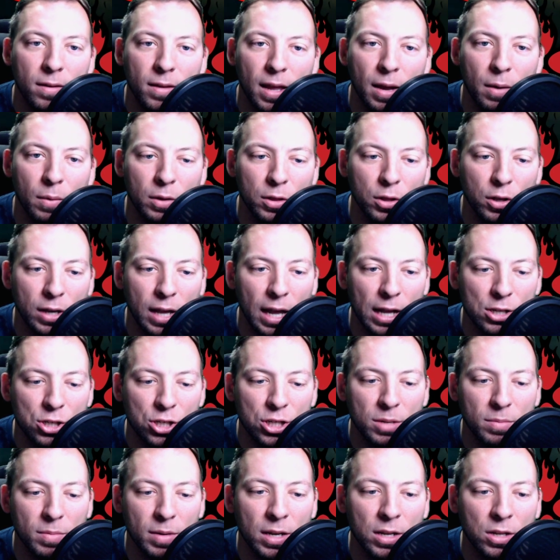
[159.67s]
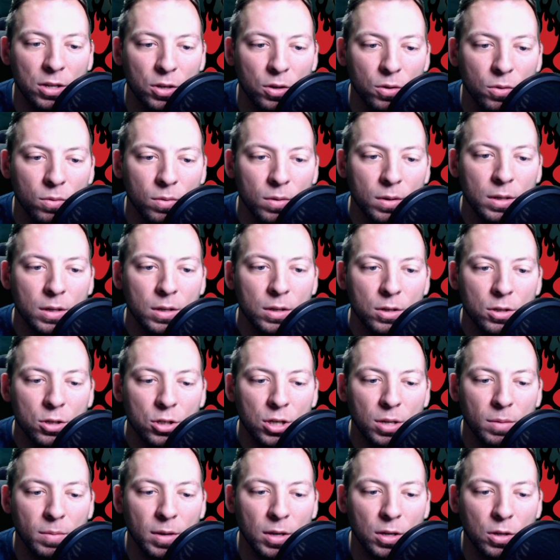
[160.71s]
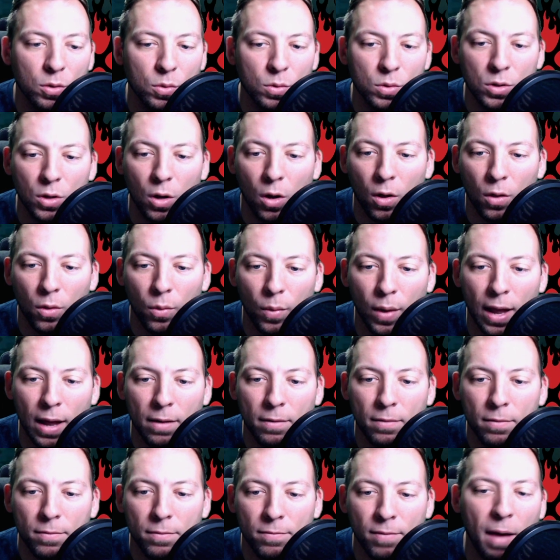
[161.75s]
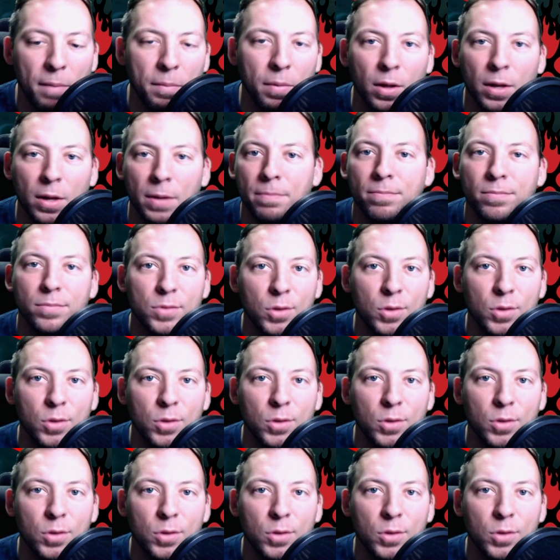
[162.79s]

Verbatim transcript: And we look at Shiba Inu, Shiba Inu is all the way at 5 billion.